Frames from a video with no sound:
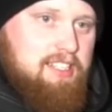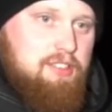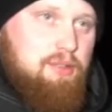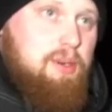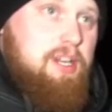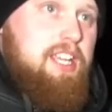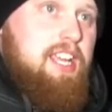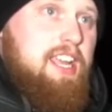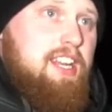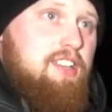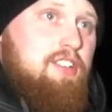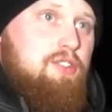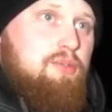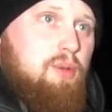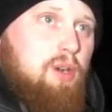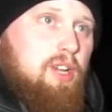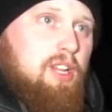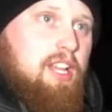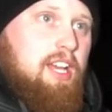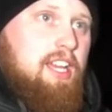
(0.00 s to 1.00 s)
a 28 inch
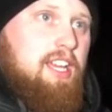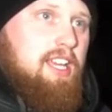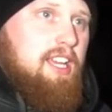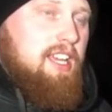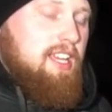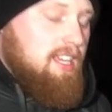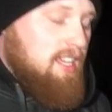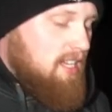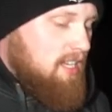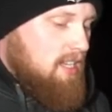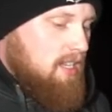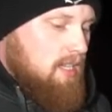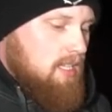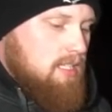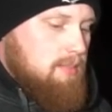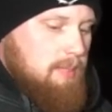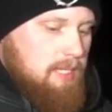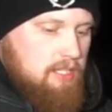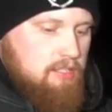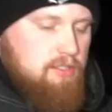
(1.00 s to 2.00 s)
walleye.
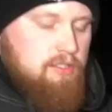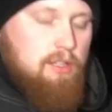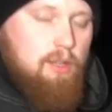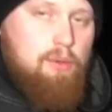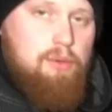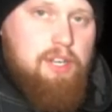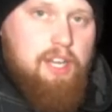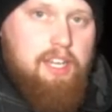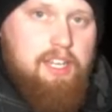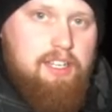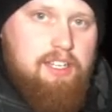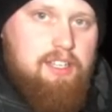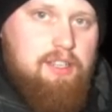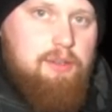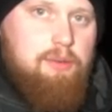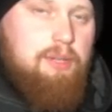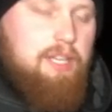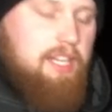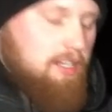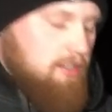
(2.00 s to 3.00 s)
It's been a slow night.
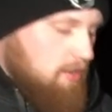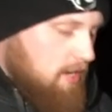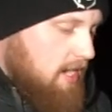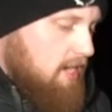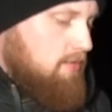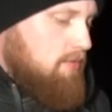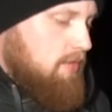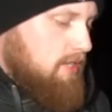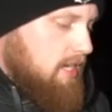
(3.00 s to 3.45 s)
We had a grind for